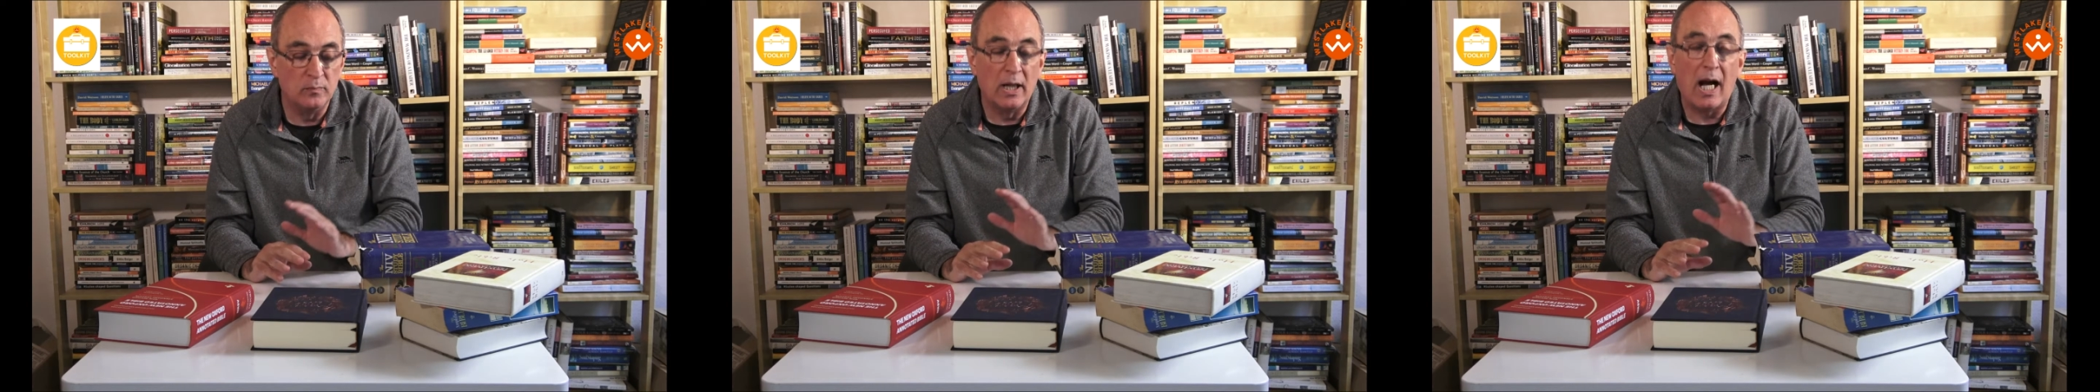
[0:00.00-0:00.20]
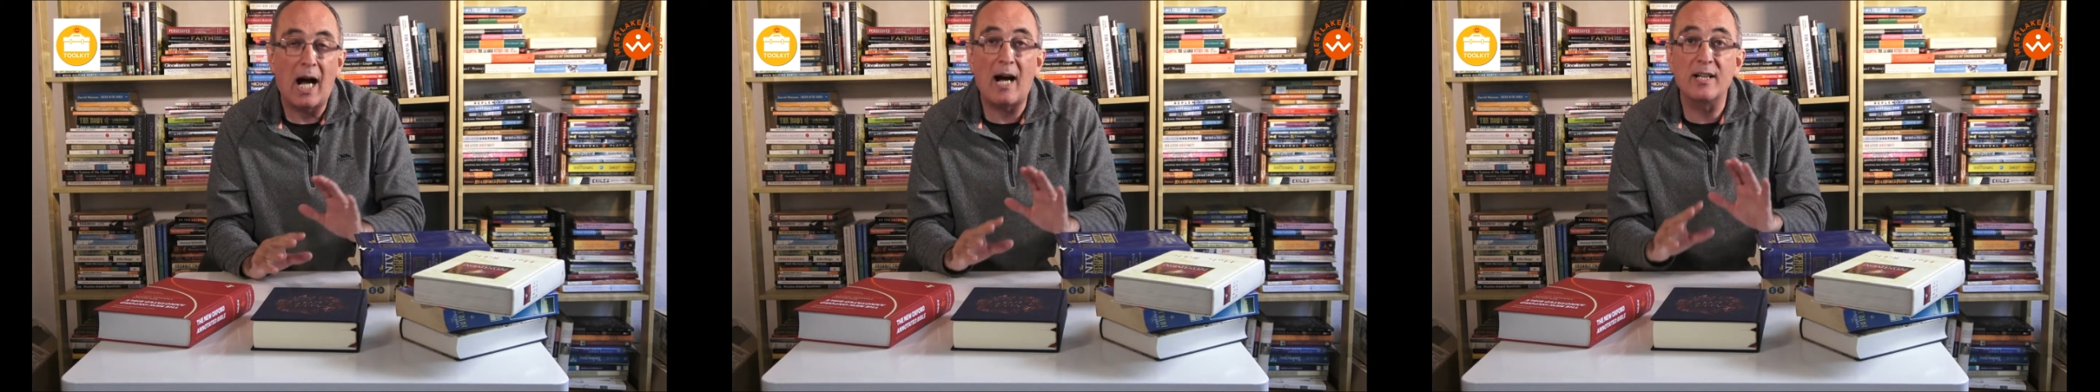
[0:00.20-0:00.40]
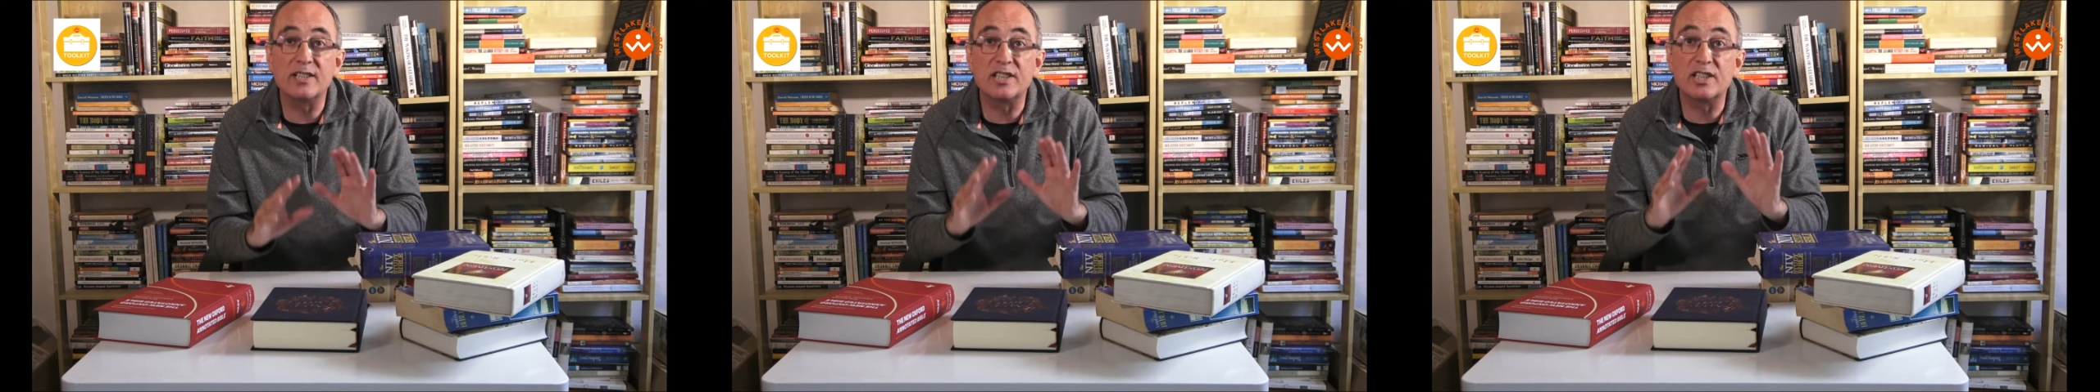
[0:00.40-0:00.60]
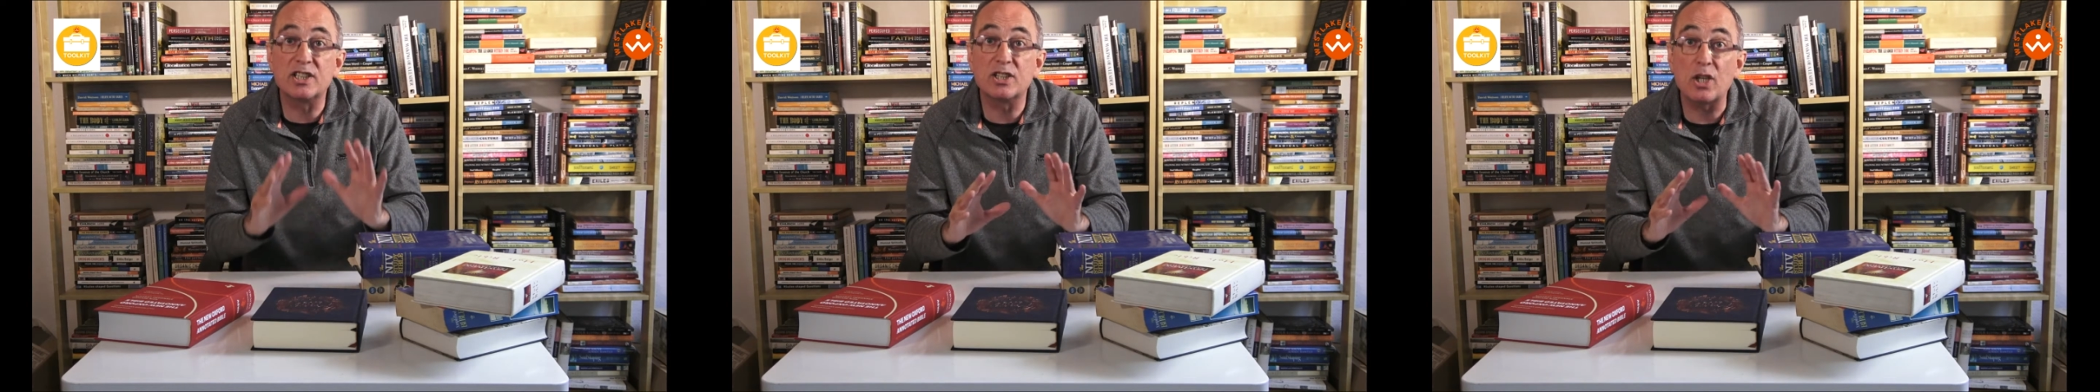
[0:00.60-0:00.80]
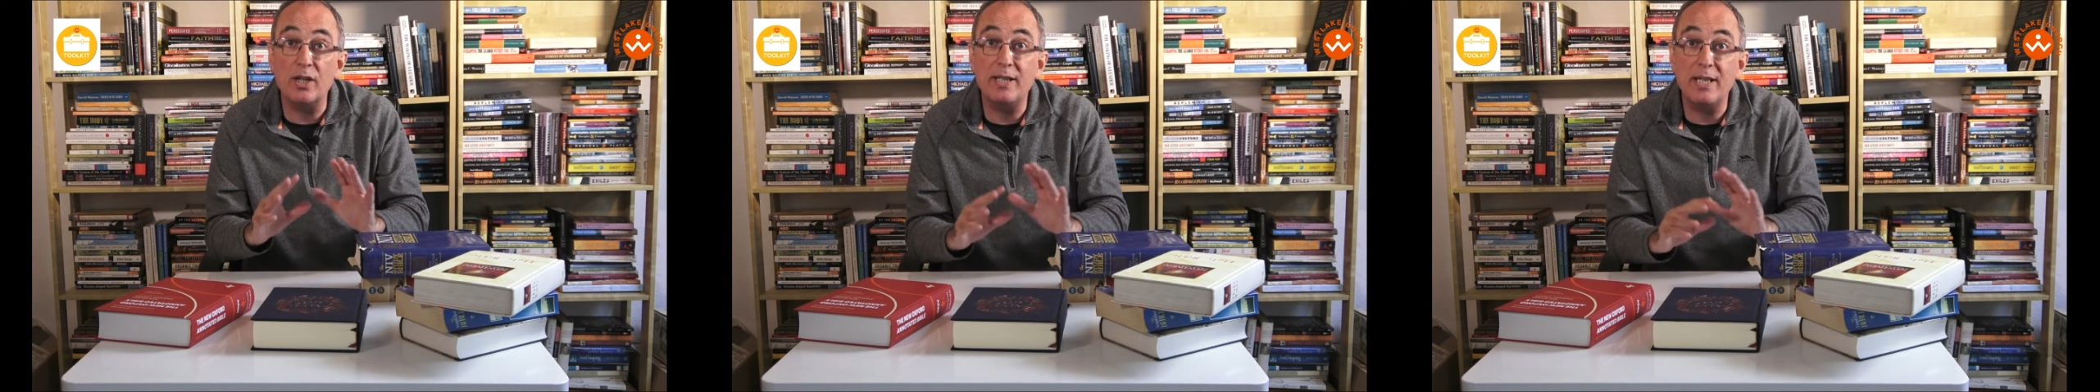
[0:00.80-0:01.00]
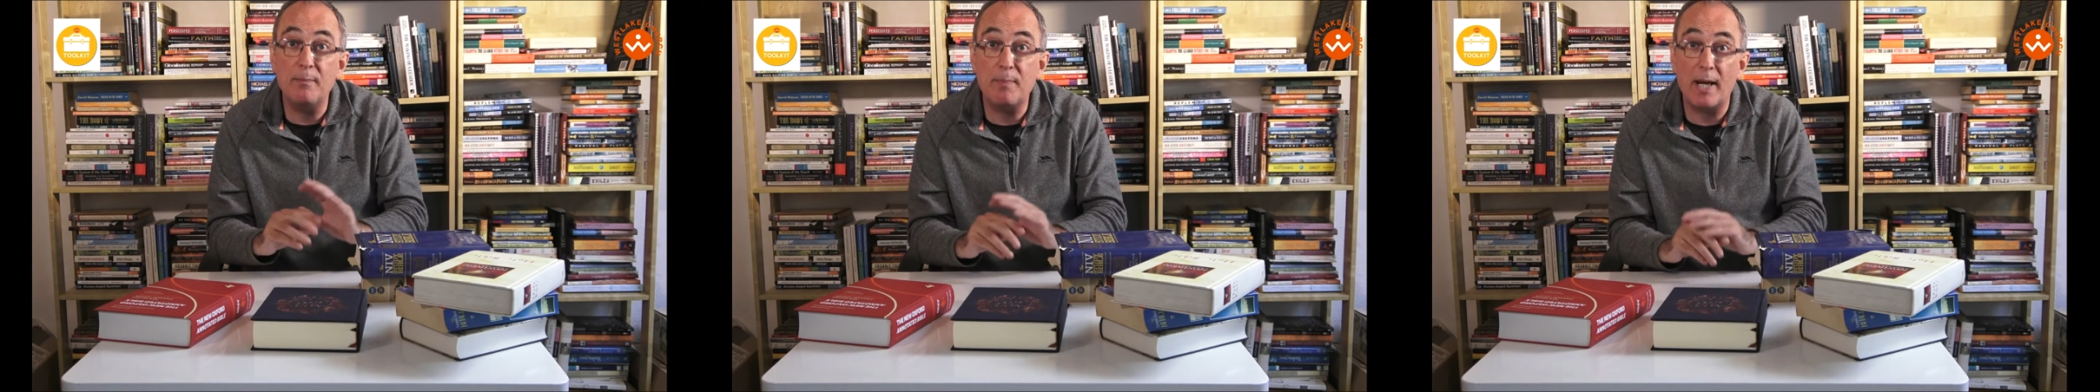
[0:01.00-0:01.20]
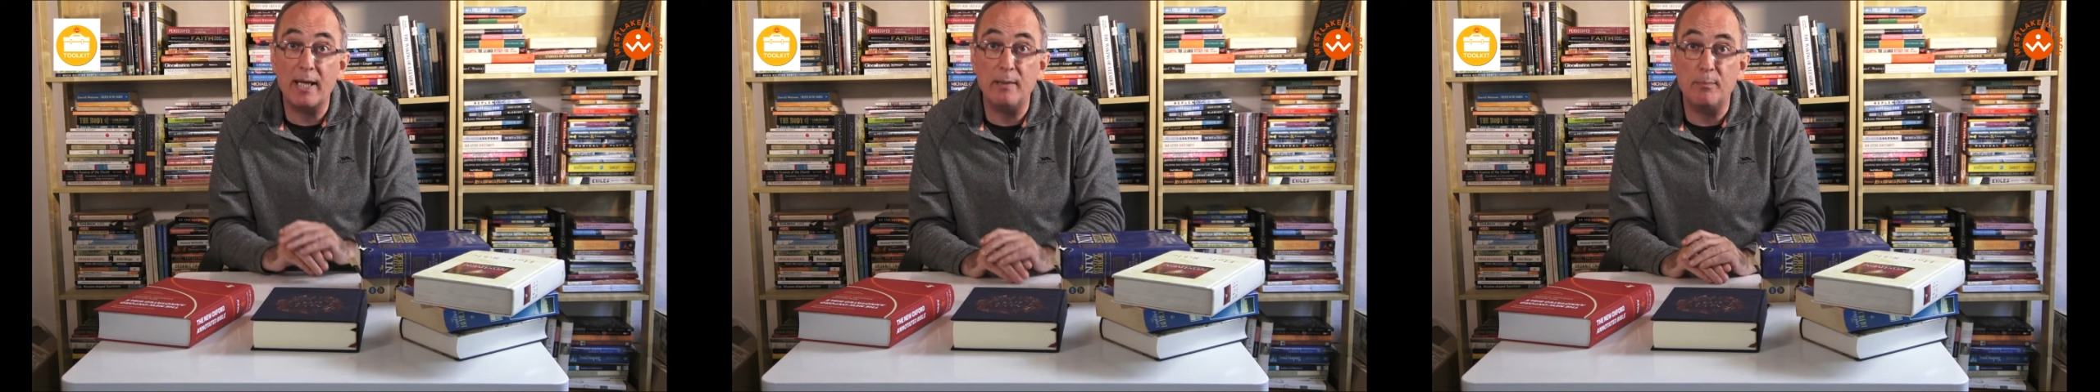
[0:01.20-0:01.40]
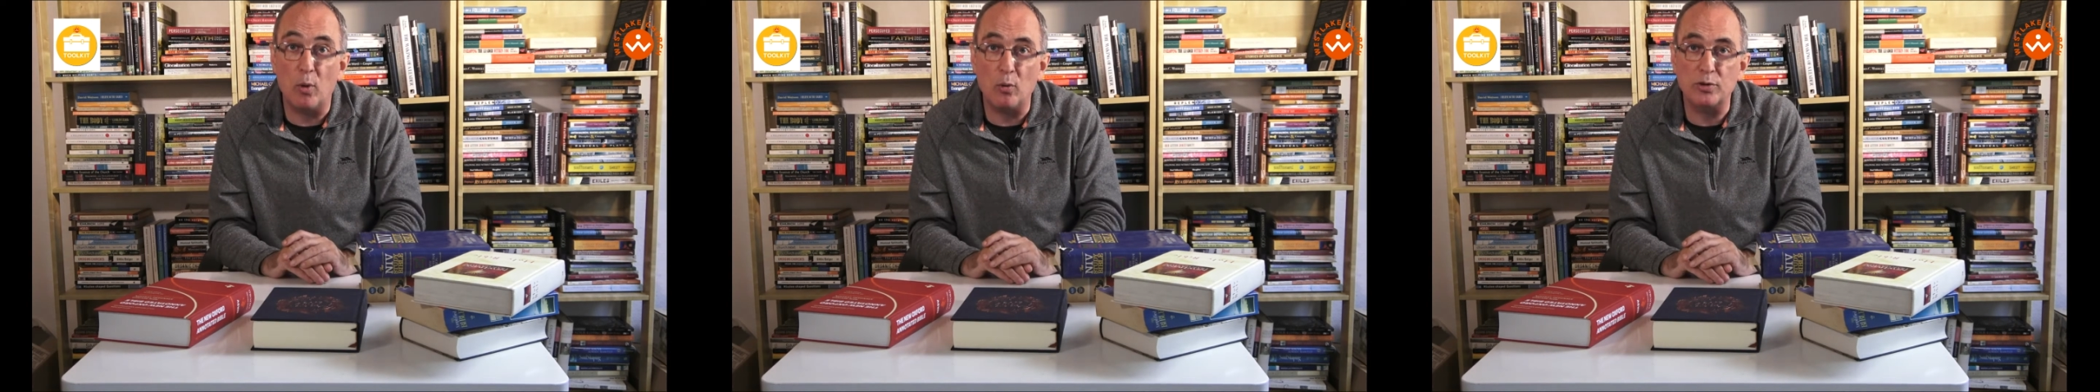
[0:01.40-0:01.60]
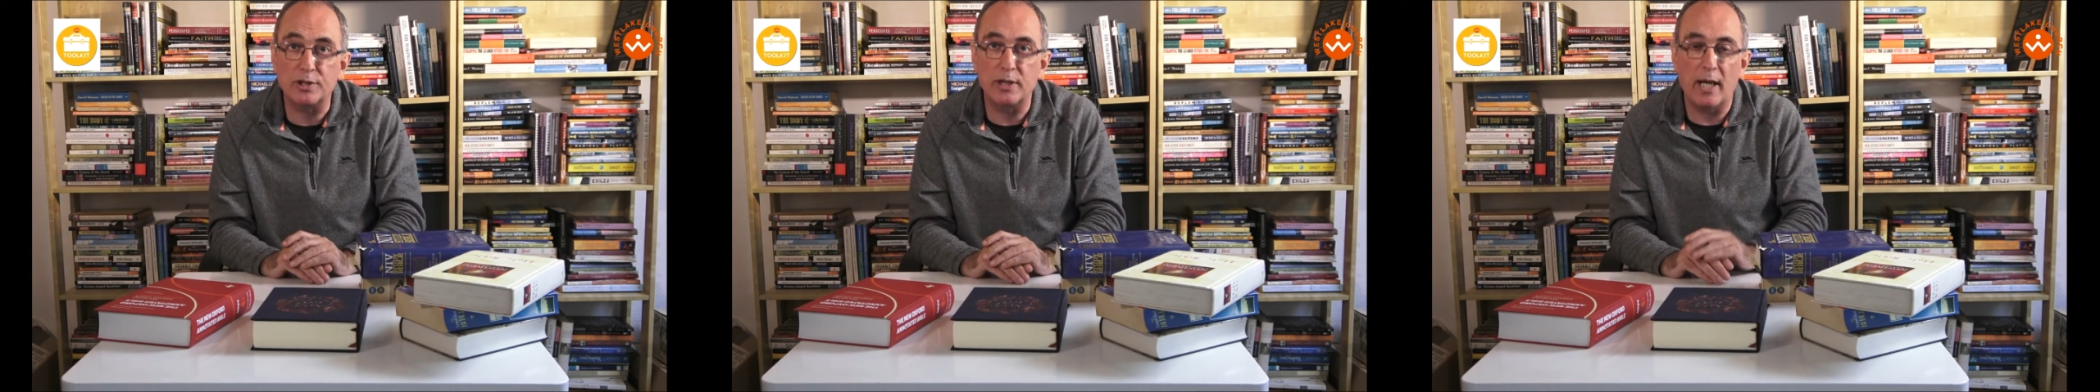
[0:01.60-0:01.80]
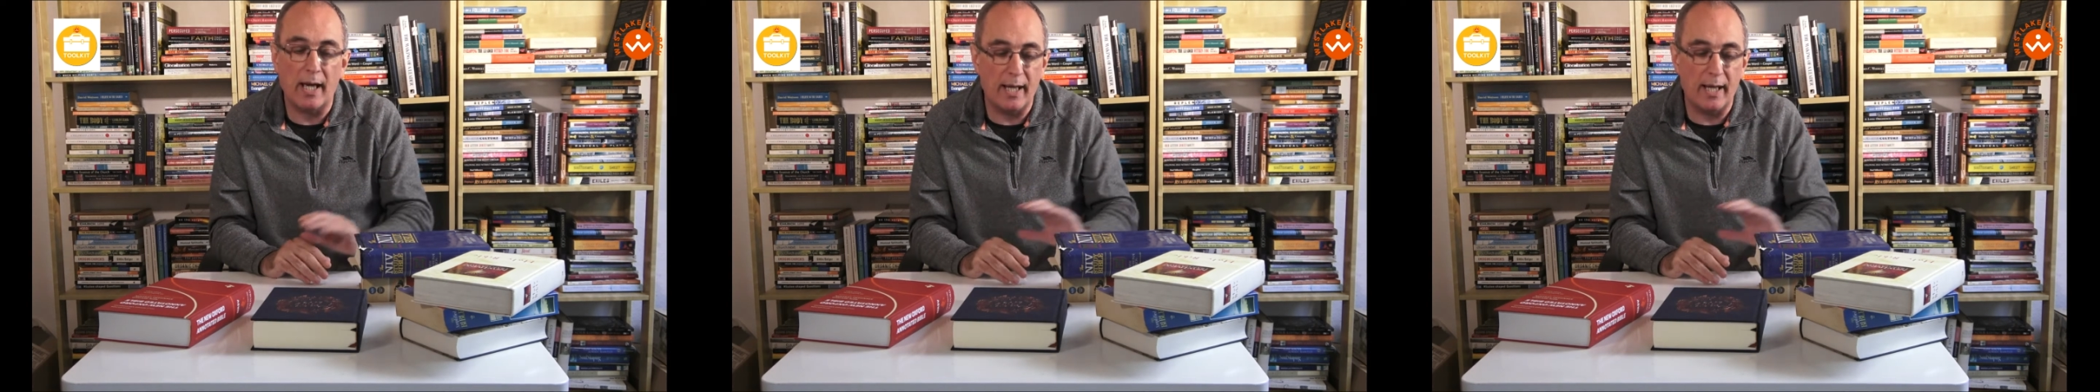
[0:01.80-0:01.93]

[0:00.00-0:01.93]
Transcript: are study Bibles.